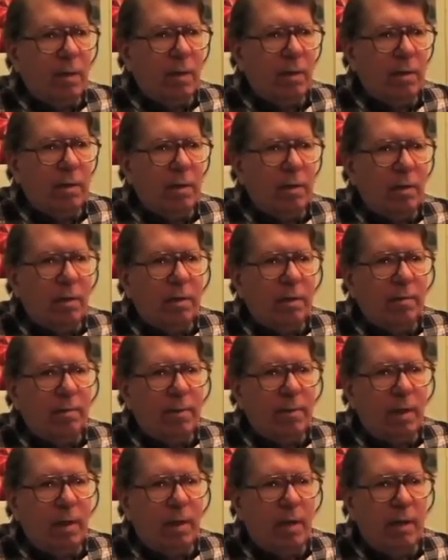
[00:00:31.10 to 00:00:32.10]
in
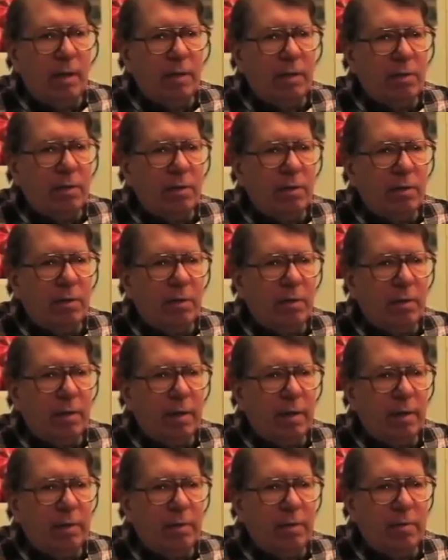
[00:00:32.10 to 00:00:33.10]
college,
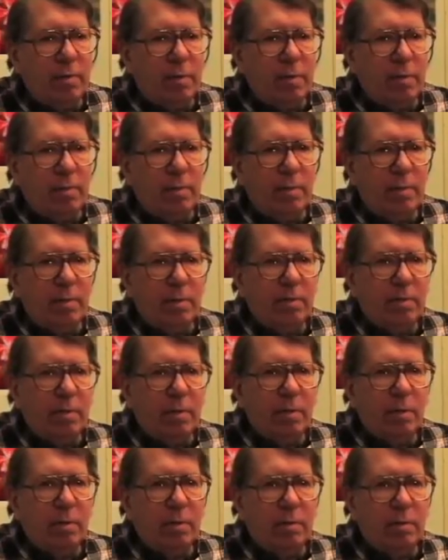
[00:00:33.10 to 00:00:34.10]
I had some experience
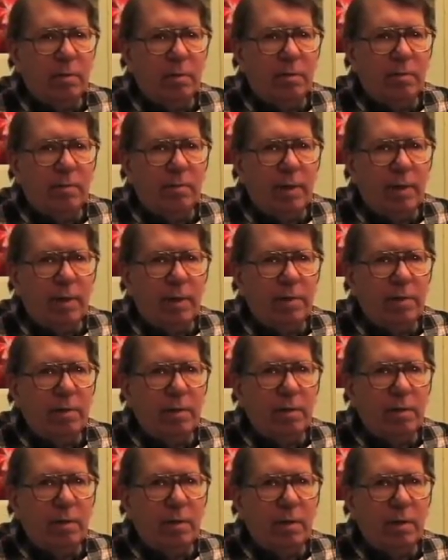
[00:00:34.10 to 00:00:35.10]
working in flies in
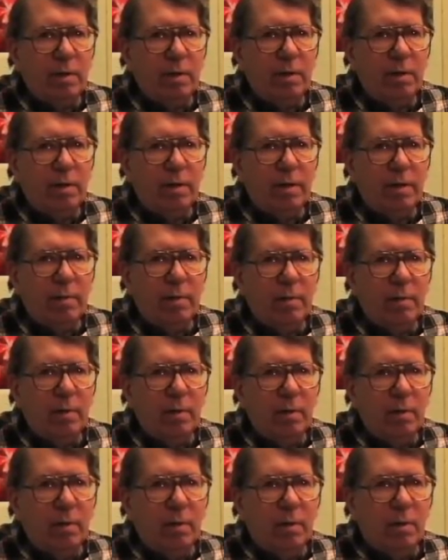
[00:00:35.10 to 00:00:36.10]
the genetics lab,
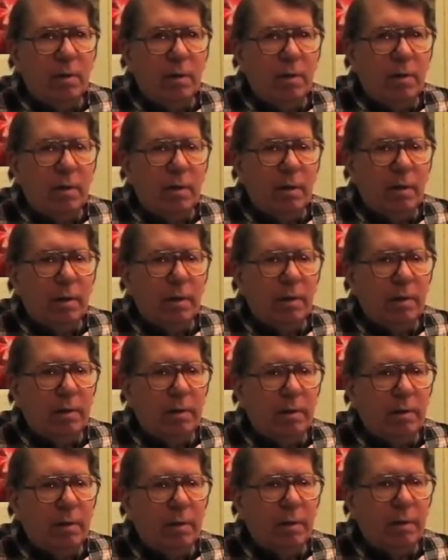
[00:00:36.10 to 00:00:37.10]

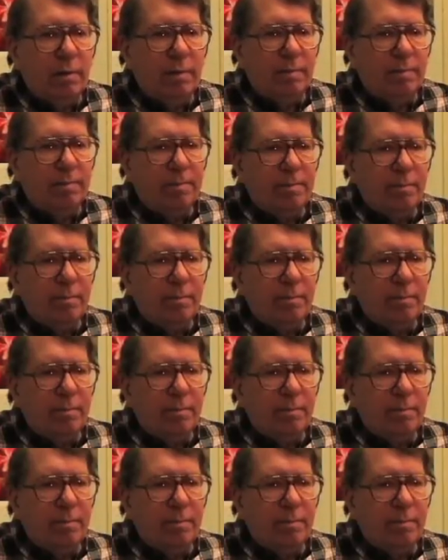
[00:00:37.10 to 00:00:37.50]
and I